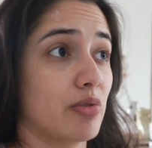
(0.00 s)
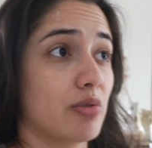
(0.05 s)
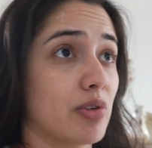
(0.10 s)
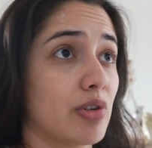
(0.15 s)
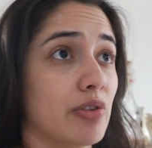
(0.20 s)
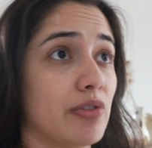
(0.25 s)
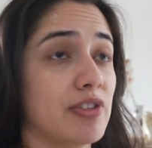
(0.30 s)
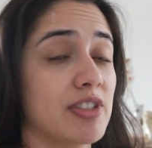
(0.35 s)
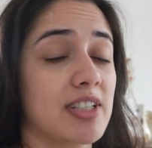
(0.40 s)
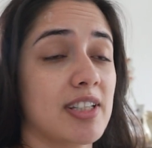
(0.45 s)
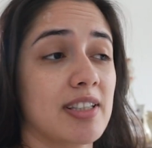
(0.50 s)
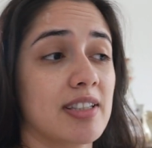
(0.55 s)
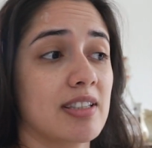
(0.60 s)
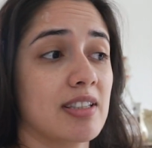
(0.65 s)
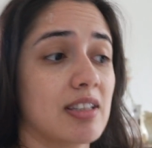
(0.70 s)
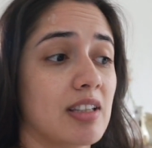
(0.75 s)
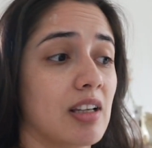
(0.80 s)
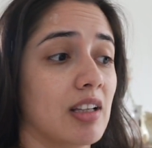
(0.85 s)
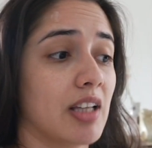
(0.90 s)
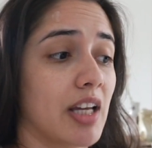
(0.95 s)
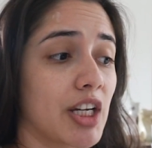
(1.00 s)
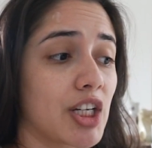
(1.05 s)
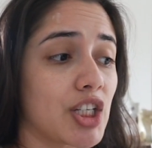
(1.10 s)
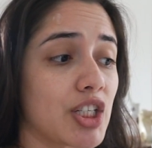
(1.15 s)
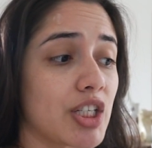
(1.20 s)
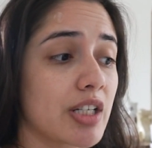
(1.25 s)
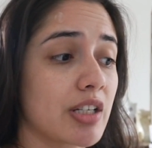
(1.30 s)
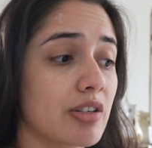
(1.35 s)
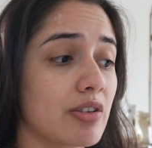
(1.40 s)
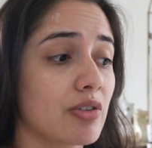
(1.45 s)
roof since the
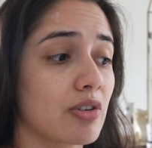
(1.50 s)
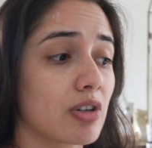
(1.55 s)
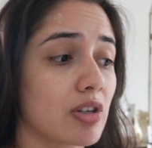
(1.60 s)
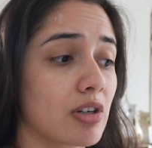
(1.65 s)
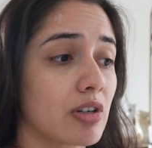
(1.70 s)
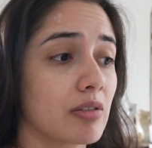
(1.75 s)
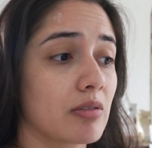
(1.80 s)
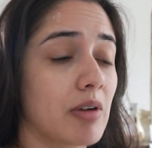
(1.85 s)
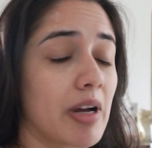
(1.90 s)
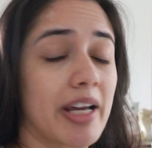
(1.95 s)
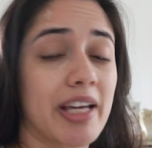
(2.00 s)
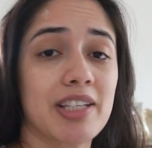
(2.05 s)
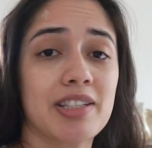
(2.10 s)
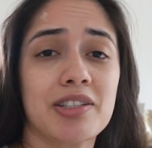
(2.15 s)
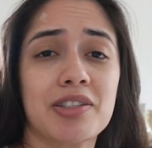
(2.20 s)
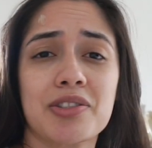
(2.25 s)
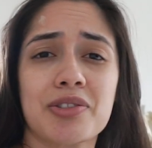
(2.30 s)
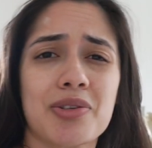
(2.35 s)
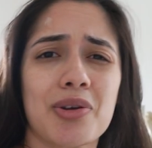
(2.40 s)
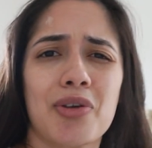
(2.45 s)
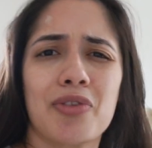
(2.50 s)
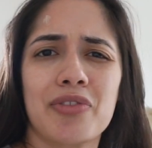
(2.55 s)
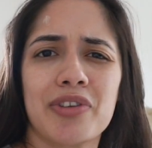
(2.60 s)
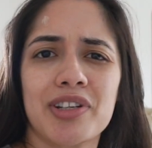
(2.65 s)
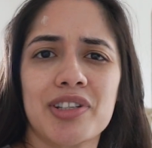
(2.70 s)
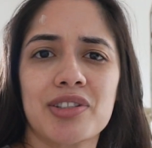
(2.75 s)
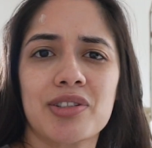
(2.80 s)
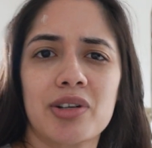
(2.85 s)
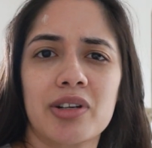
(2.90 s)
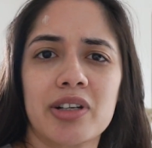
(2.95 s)
election, or I guess since
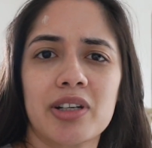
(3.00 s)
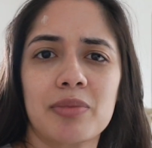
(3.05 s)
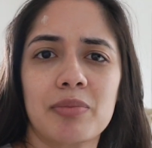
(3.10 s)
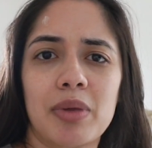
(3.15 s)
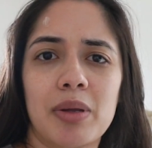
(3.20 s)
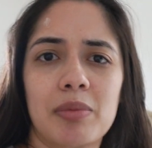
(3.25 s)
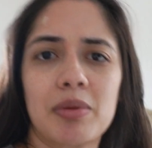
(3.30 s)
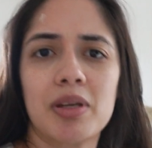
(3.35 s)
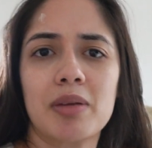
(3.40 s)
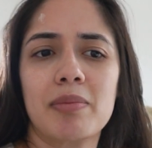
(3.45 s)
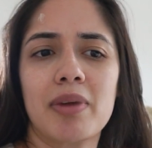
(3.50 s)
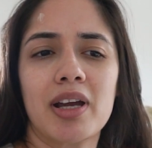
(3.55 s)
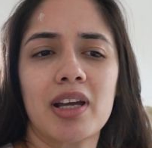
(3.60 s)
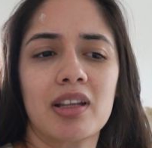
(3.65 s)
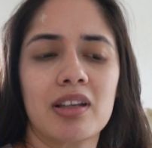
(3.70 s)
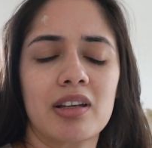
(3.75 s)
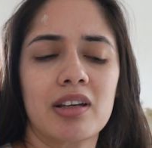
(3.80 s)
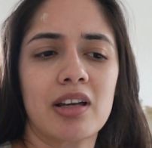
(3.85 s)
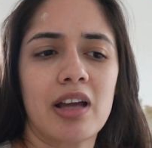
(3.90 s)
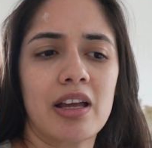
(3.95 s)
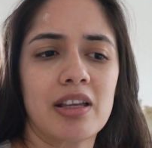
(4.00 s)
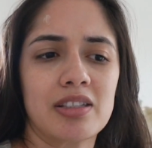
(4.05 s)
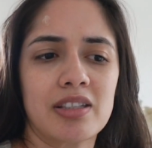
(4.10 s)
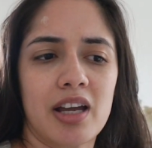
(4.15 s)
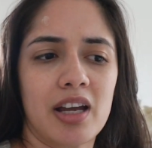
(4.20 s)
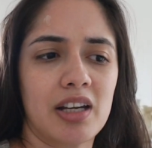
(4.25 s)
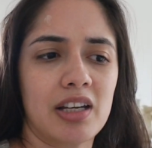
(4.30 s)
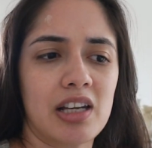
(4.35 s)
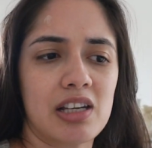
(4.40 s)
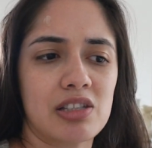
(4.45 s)
COVID started maybe. My
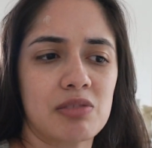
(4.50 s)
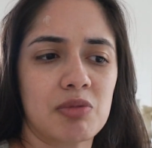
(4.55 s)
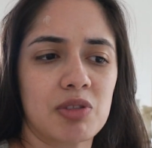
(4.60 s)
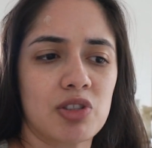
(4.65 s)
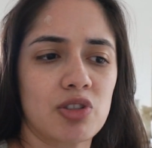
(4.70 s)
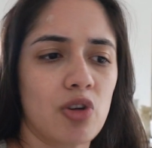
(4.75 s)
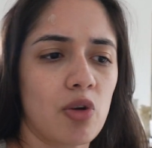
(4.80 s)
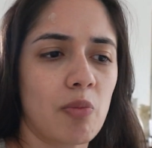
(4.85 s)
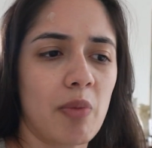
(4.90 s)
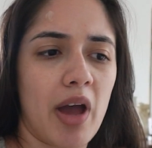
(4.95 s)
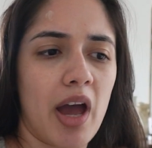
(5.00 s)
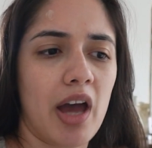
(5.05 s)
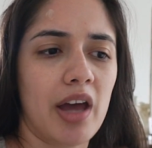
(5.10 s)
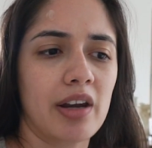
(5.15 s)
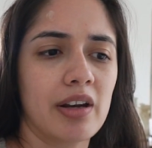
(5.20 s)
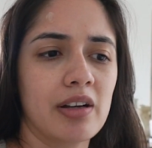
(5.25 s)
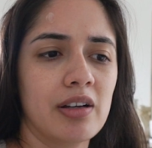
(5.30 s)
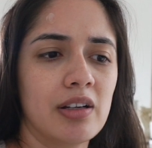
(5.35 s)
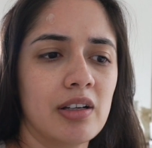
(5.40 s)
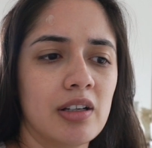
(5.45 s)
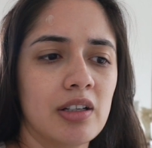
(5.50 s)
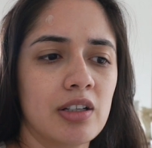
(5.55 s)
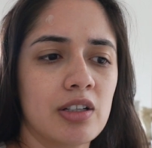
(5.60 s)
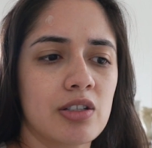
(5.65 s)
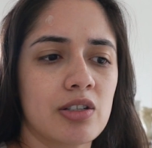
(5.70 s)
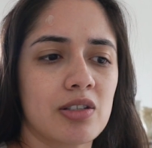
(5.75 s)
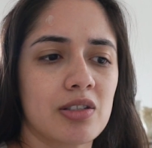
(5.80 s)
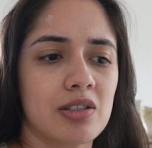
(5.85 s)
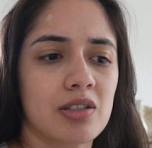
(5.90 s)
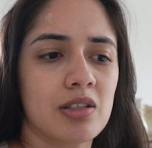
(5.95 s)
anxiety has been so bad,
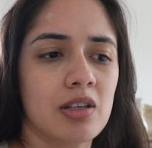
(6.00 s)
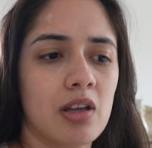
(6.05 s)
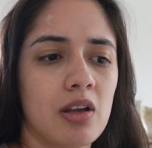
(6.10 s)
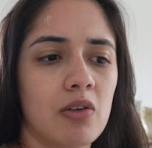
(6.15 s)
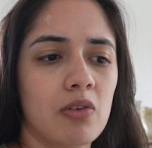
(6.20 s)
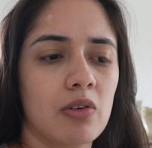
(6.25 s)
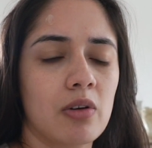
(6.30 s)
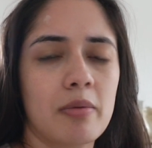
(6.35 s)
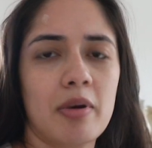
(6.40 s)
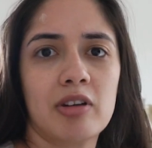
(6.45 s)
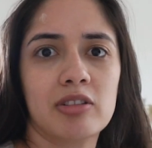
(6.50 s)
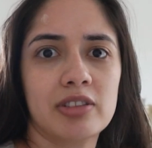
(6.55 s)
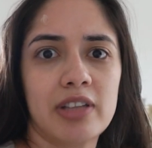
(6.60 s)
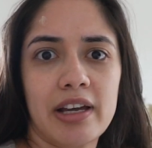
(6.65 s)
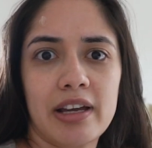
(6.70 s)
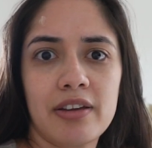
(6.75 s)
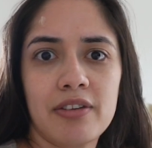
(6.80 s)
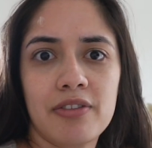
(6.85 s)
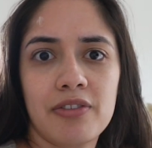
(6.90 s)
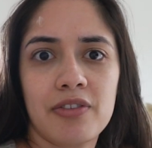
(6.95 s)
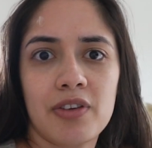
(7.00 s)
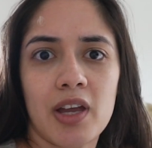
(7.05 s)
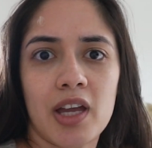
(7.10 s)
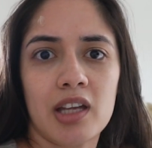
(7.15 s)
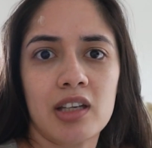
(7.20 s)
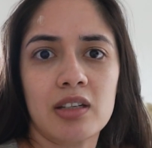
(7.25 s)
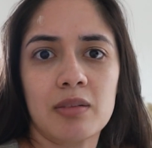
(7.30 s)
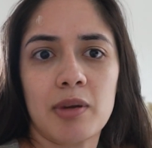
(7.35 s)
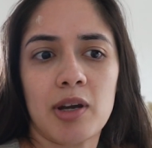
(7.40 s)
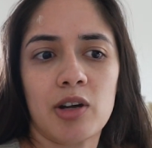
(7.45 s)
just about life
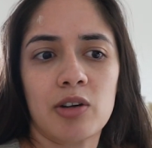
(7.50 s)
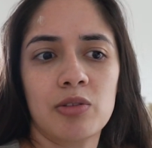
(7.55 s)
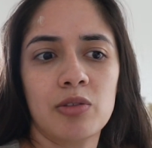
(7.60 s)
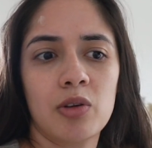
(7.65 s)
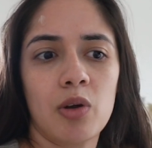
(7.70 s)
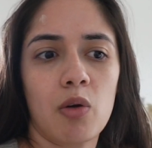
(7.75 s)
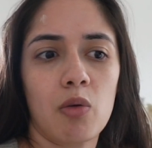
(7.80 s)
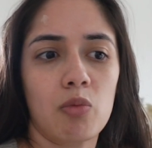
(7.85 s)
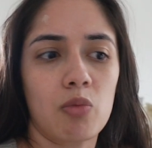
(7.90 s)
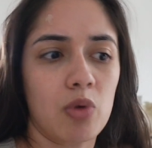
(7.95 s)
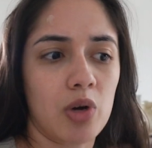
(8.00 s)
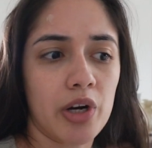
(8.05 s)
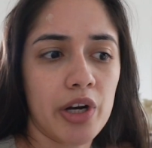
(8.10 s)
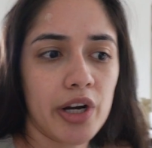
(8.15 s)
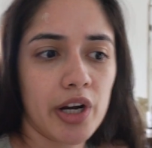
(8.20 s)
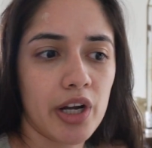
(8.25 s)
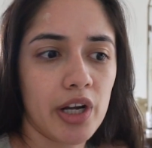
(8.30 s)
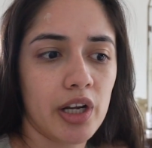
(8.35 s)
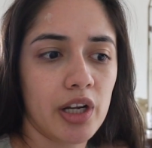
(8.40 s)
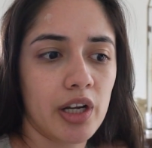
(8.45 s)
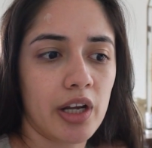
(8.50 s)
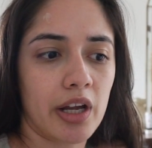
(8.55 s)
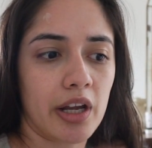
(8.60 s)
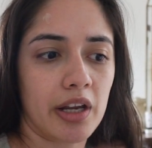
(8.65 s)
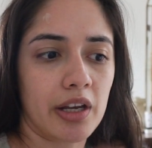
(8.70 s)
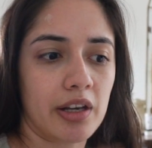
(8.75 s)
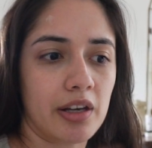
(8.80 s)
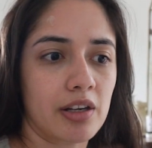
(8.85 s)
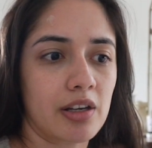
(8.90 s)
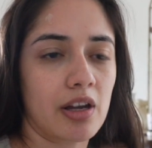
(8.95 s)
and about work
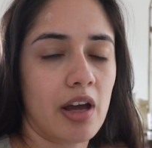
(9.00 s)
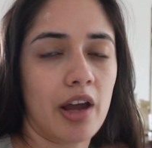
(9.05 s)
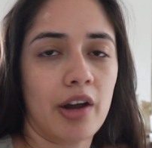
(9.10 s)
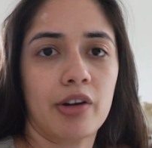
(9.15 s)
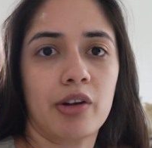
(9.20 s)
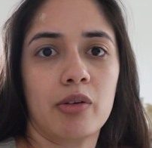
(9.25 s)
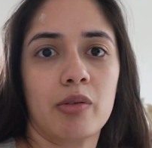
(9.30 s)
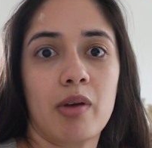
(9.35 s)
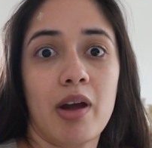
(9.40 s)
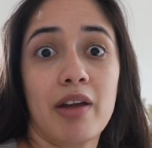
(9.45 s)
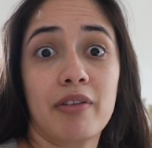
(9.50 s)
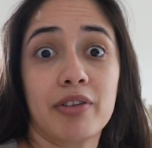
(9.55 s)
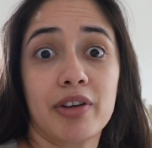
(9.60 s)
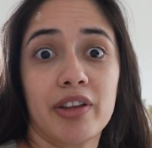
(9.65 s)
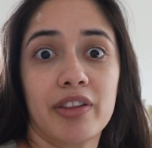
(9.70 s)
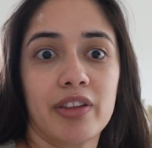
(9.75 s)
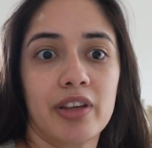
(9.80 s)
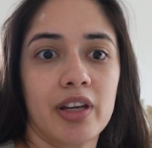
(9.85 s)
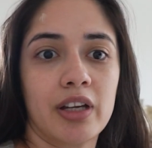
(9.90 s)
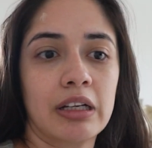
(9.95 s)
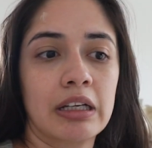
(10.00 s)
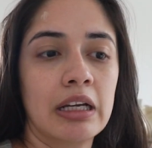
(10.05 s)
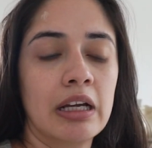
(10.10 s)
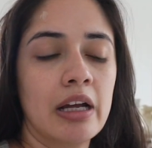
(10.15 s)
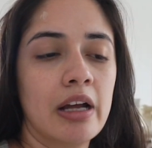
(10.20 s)
and I don't know, everything.